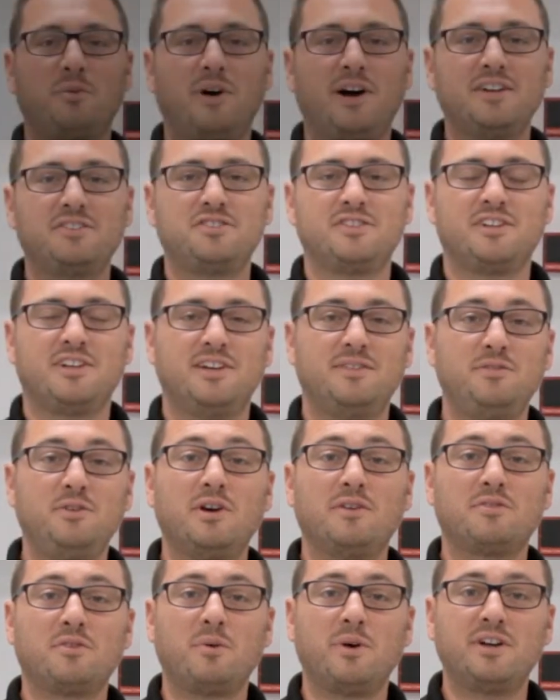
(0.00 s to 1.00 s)
watching. If you
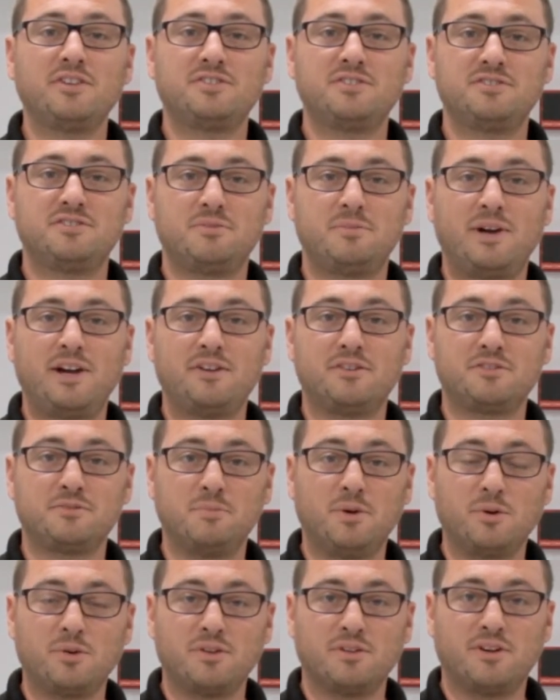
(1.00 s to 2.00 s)
have questions about your
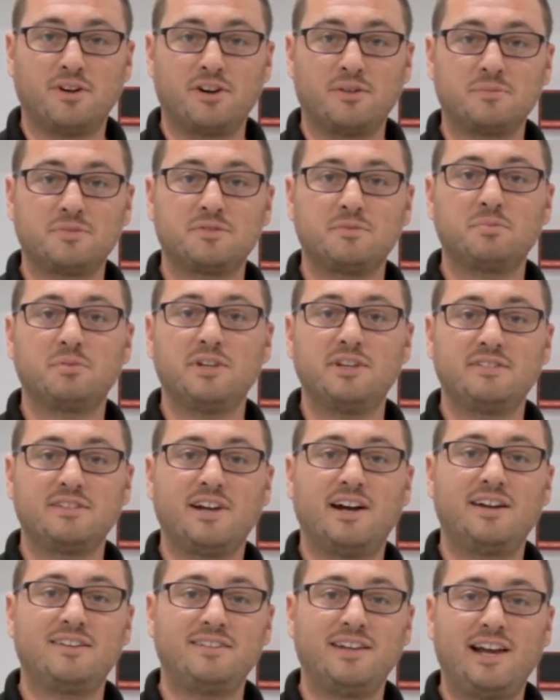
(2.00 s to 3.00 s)
smoke alarms, please
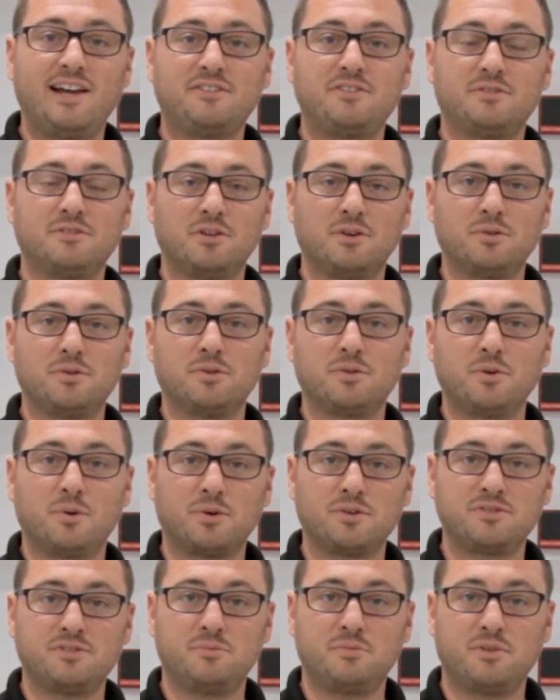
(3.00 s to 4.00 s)
contact your local
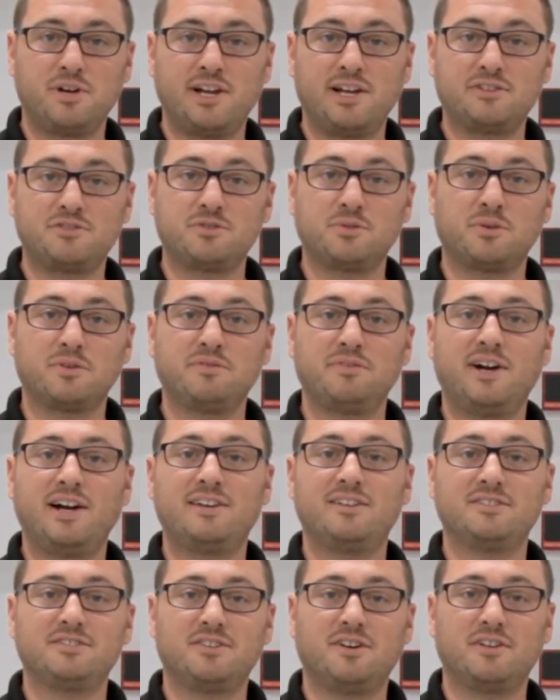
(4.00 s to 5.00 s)
Koorsen branch or
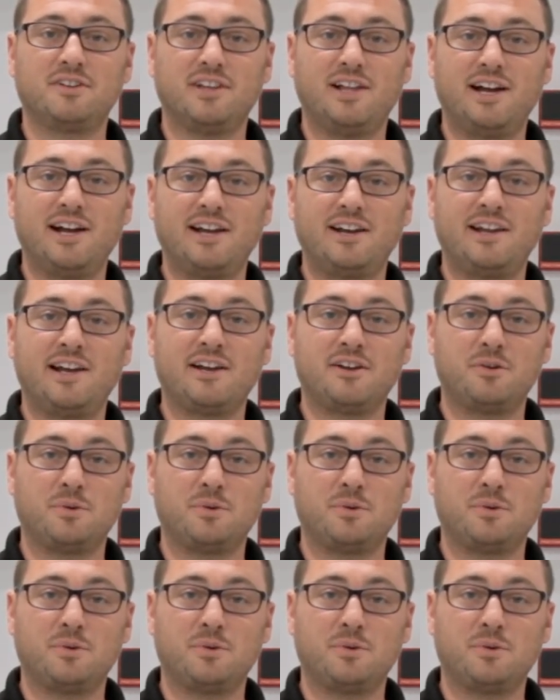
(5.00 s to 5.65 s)
find us online at